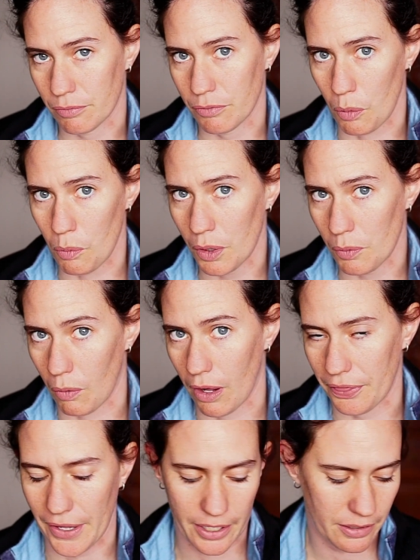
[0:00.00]
Who wouldn't
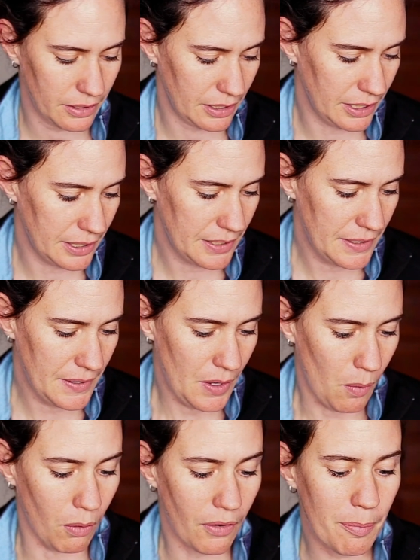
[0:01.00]
want that?
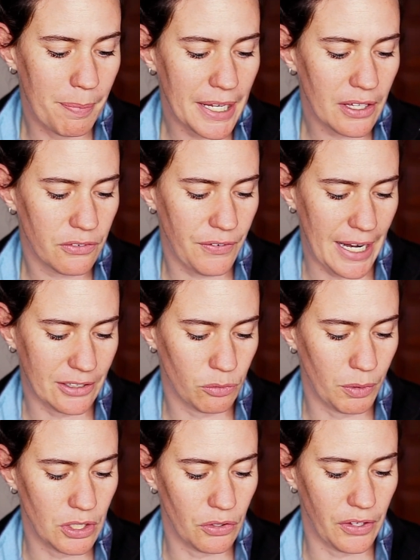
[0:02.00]
One of the biggest factors
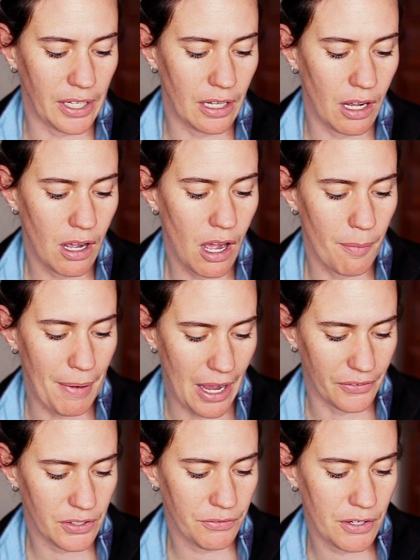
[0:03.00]
when using
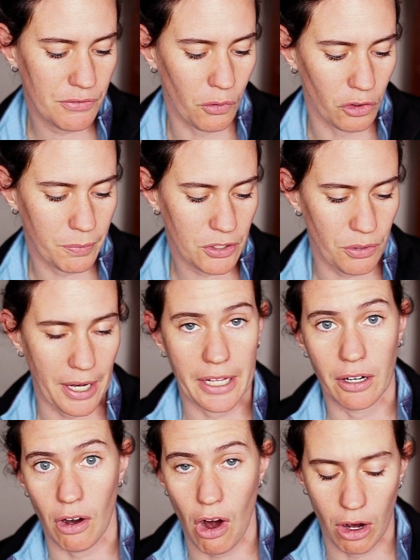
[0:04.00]
positive reinforcement training,
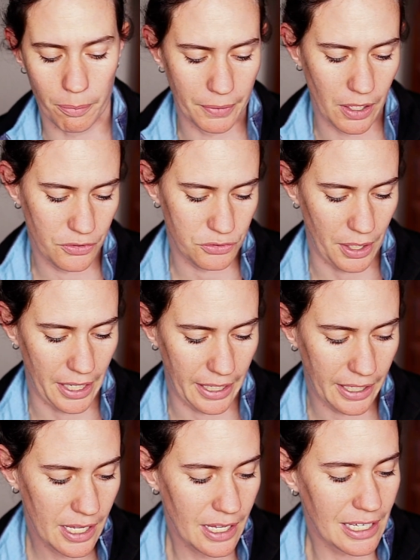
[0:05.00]
or R+ training,
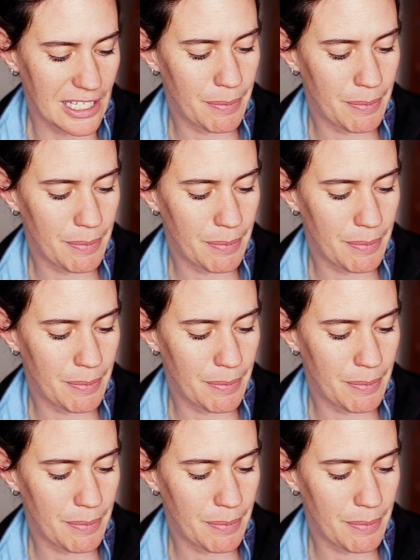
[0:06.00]
is